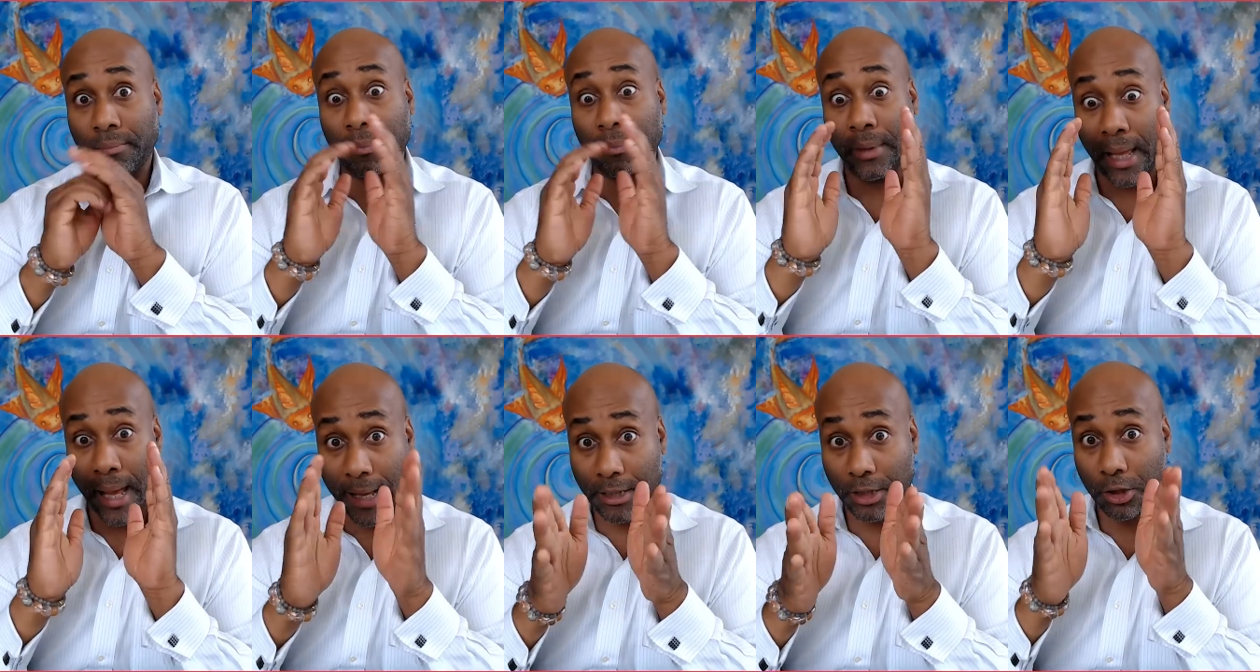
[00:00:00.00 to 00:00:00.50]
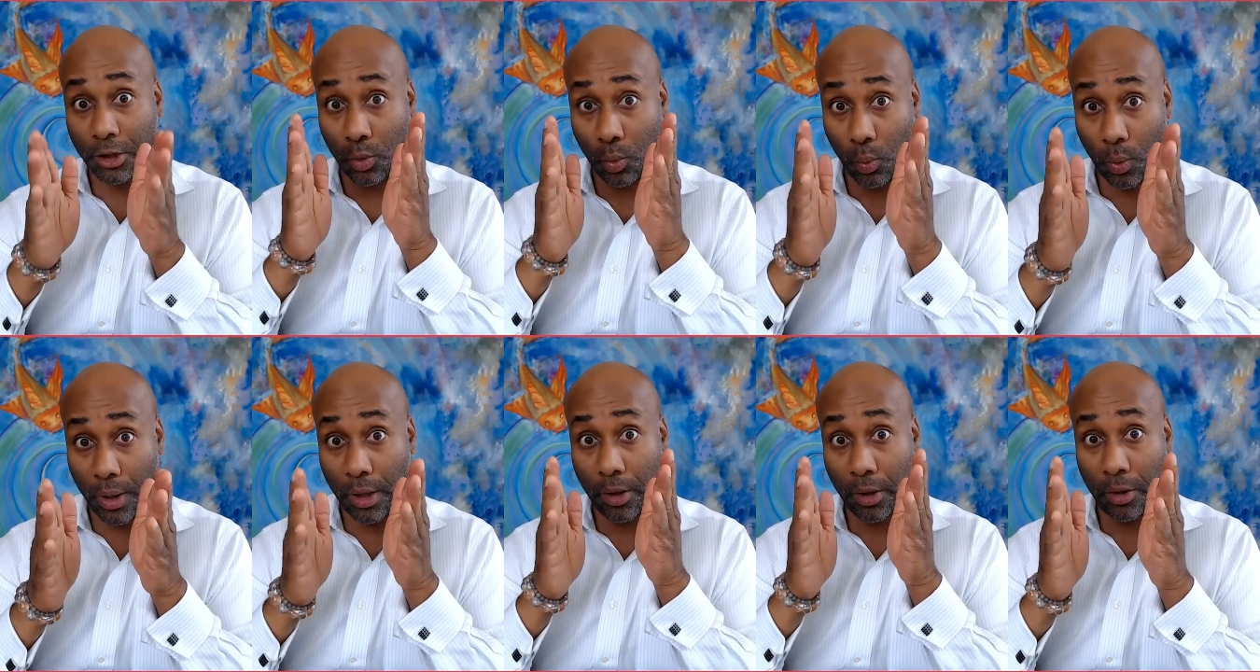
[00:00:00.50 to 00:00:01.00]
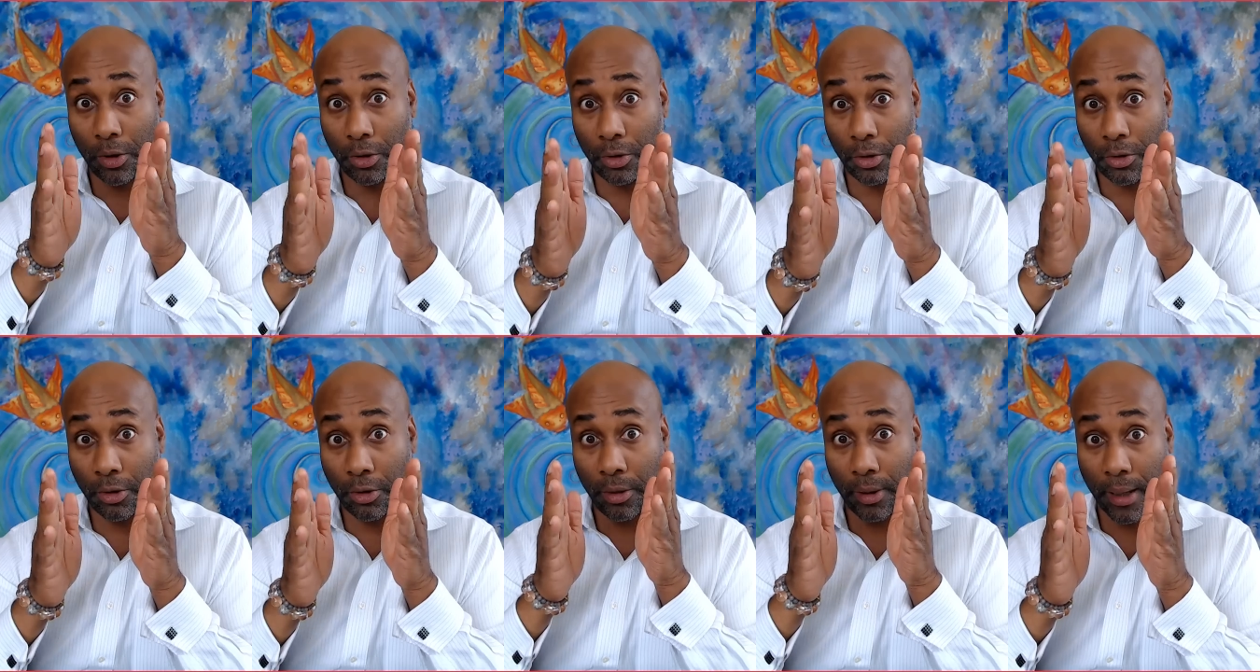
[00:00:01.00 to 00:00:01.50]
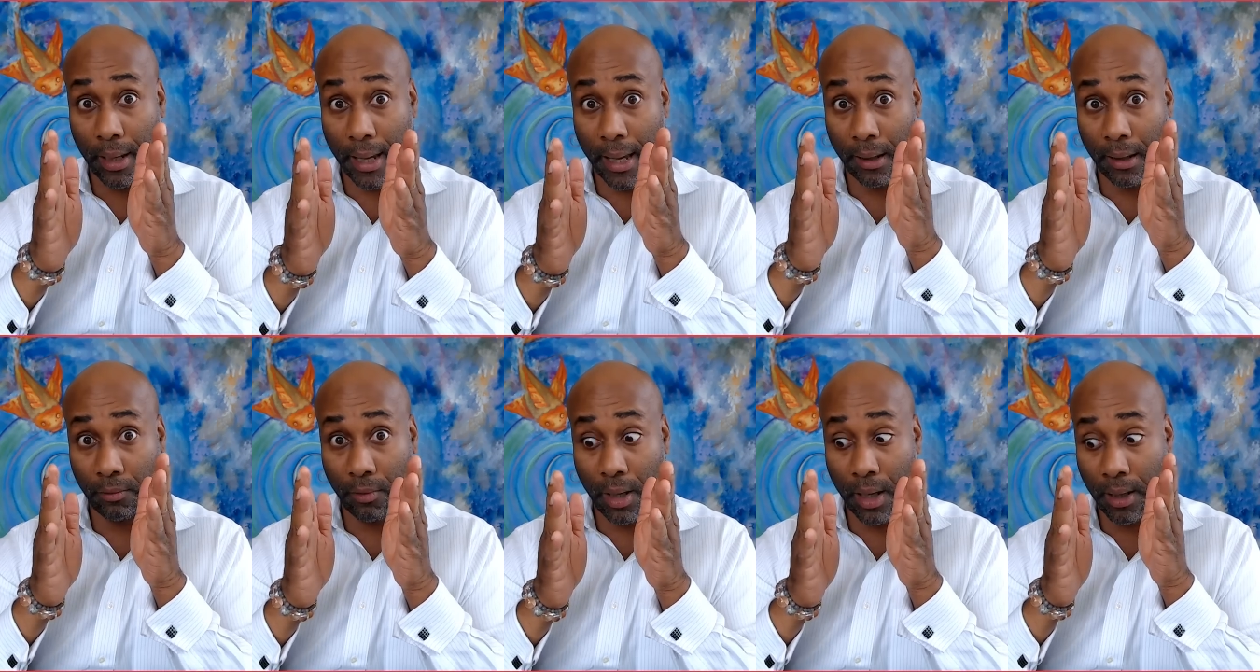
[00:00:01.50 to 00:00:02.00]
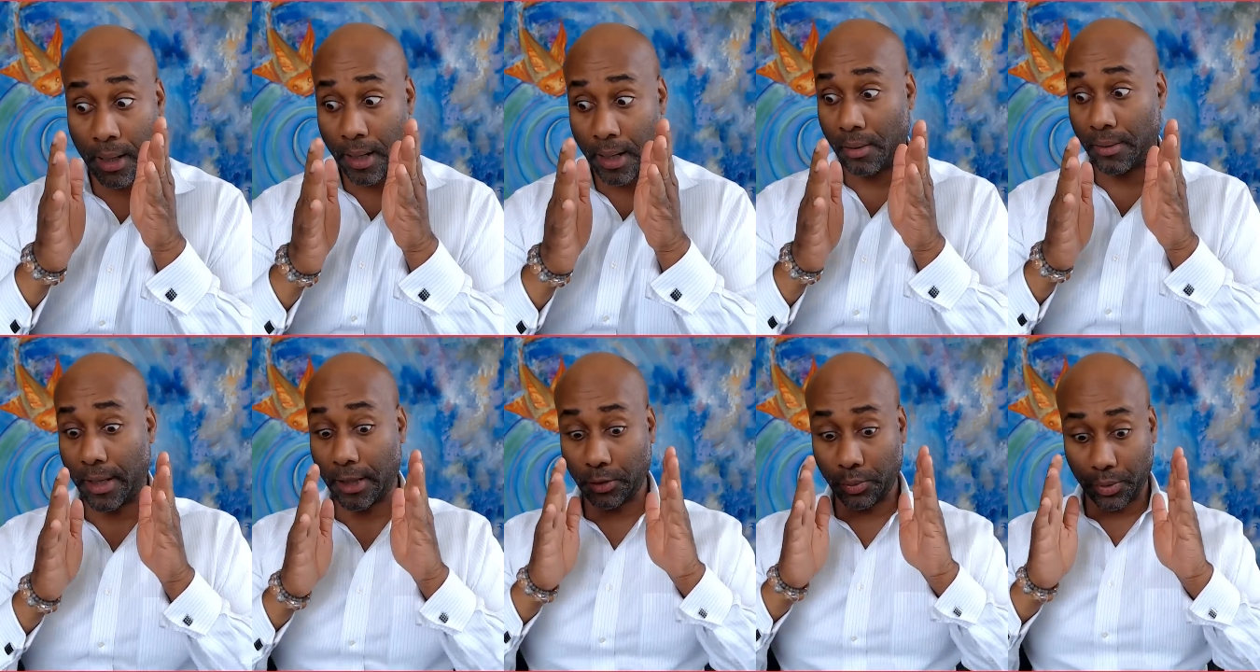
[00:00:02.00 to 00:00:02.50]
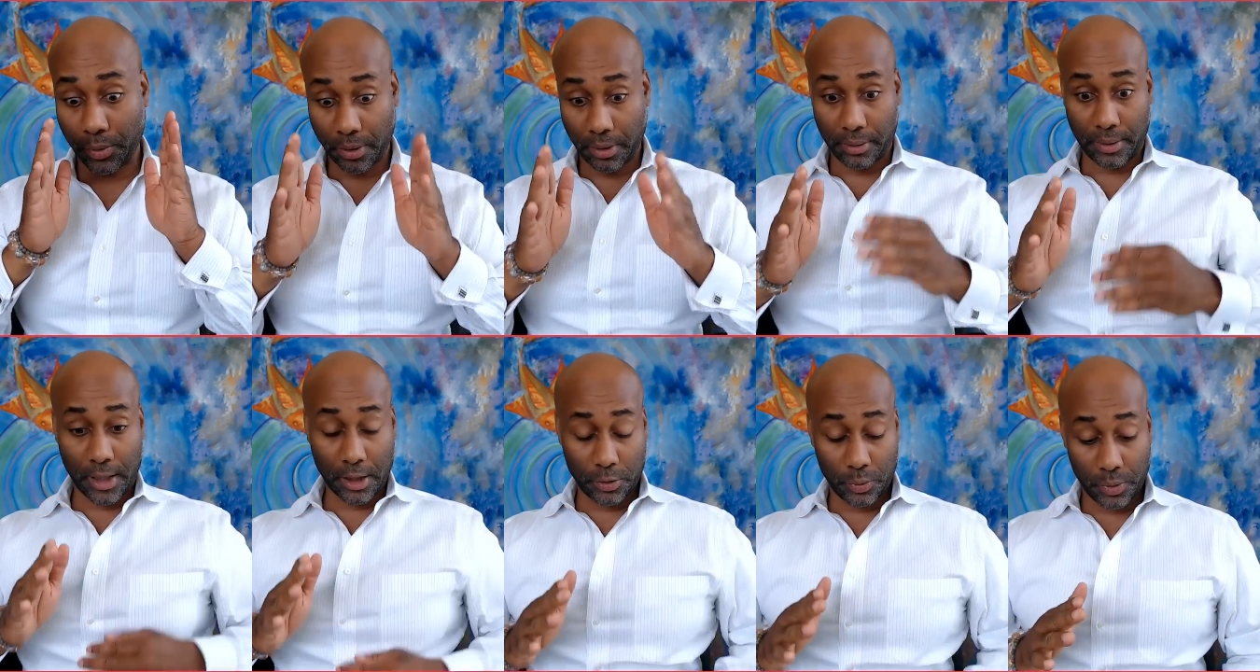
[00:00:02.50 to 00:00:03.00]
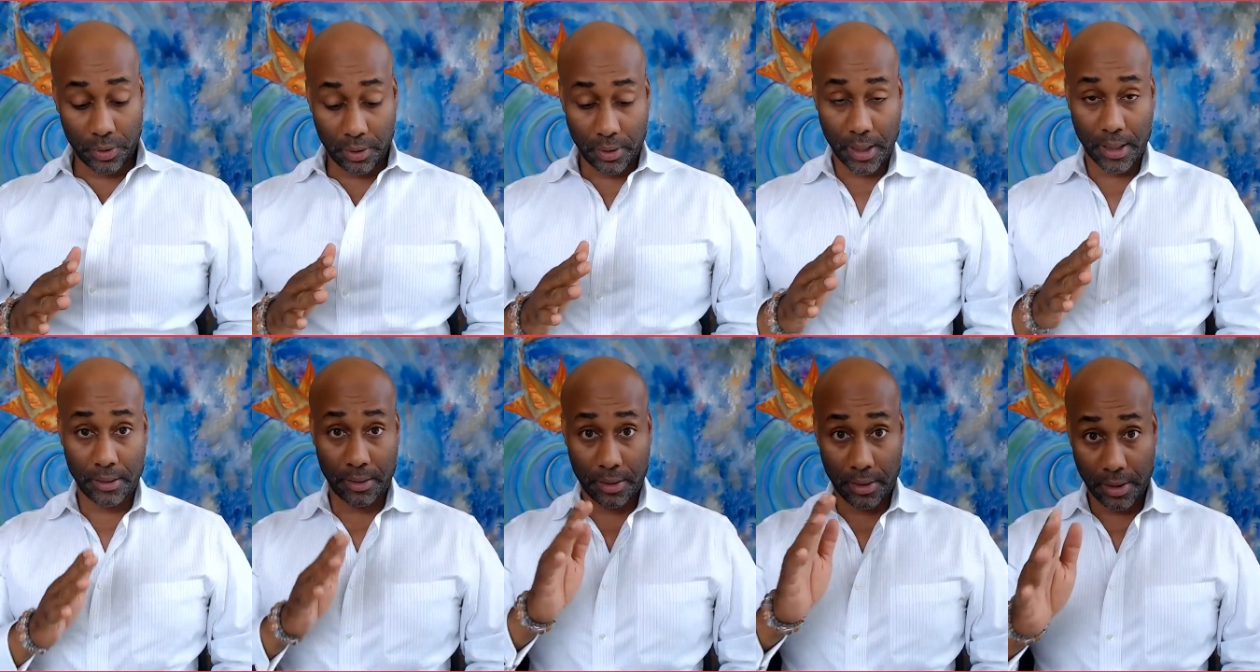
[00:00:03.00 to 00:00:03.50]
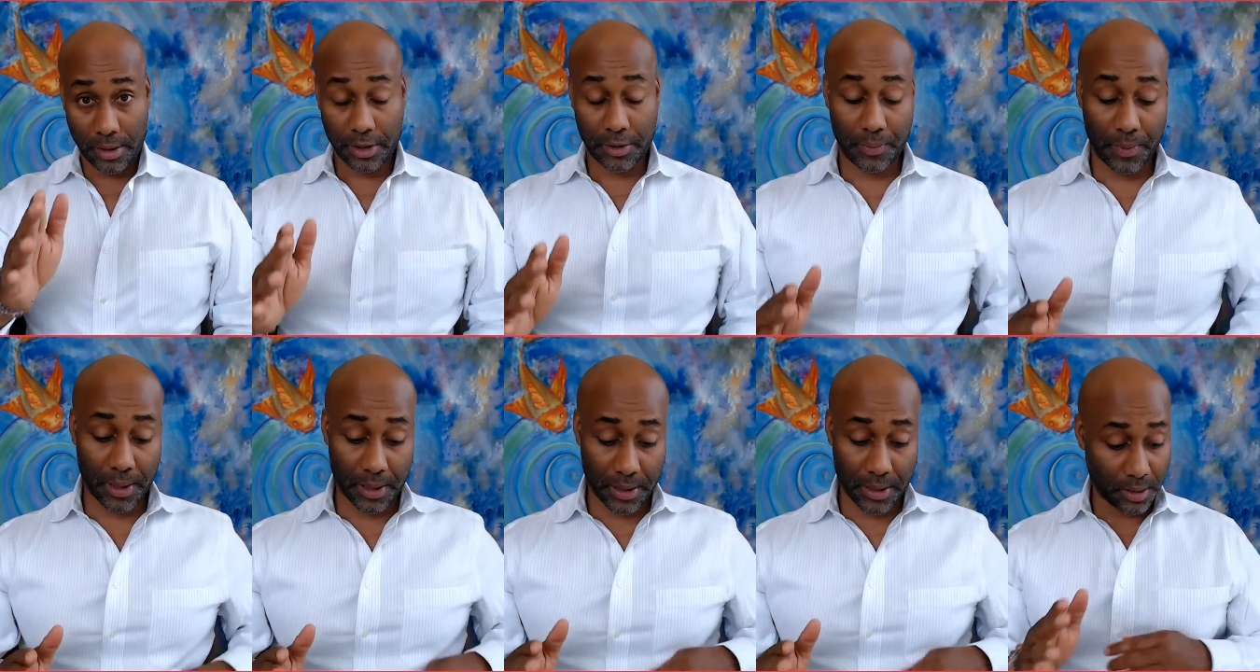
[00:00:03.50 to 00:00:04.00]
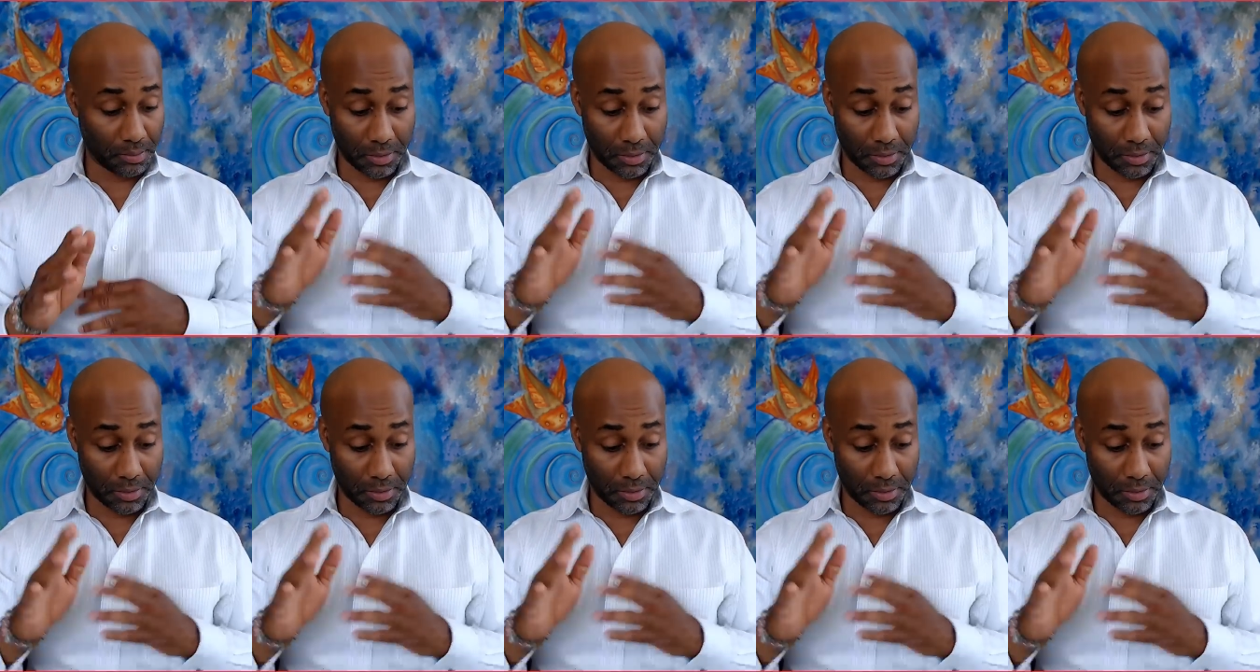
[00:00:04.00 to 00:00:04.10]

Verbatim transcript: that's where you're at right now. That's where you're that's where you're at in your headspace.